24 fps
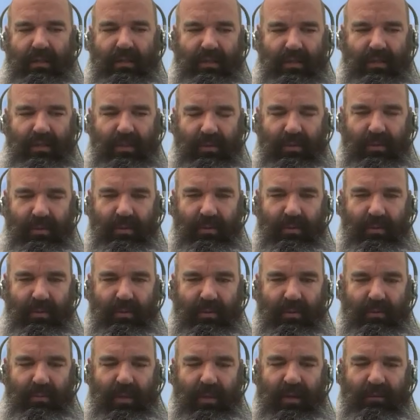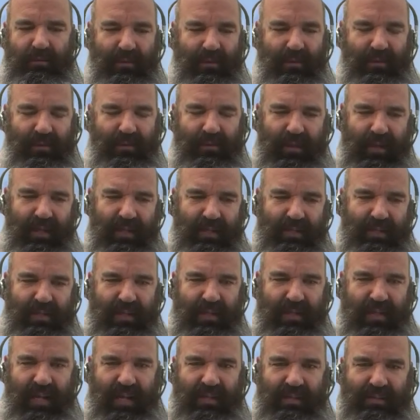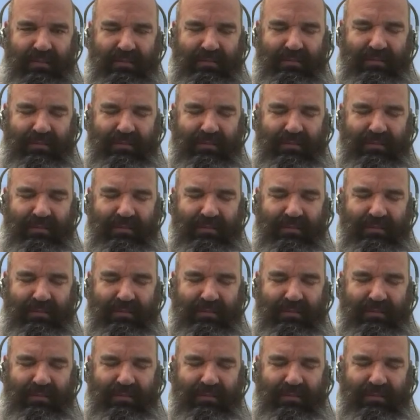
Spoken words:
to pay for the things that